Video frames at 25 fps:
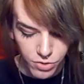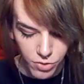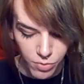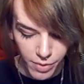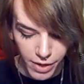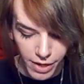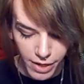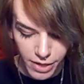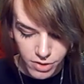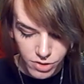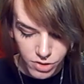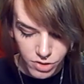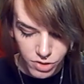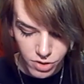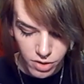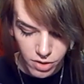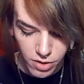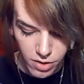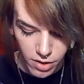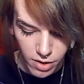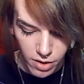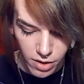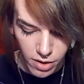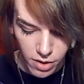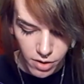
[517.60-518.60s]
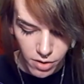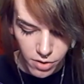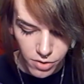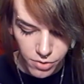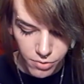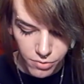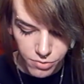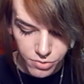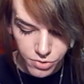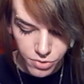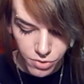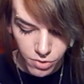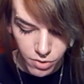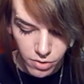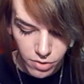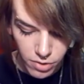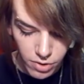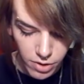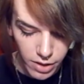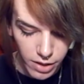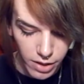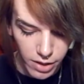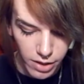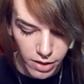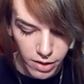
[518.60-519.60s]
True Match Neutral
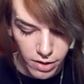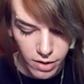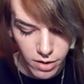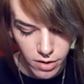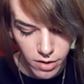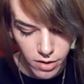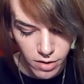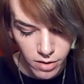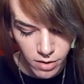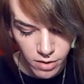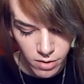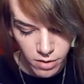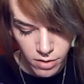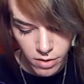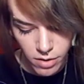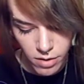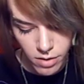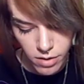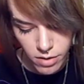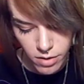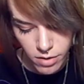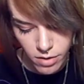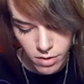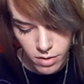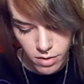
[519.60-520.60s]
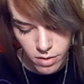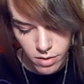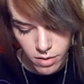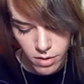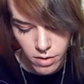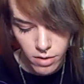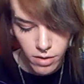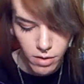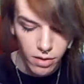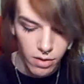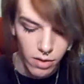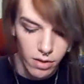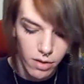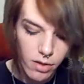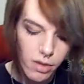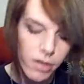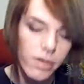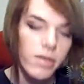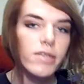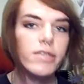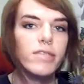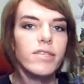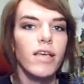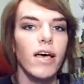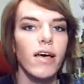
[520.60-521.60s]
in
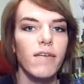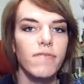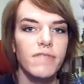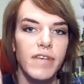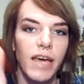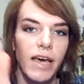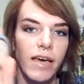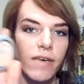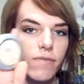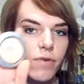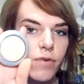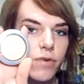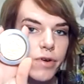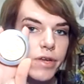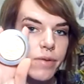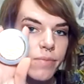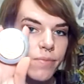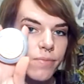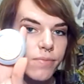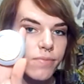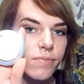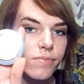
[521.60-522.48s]
Soft Ivory.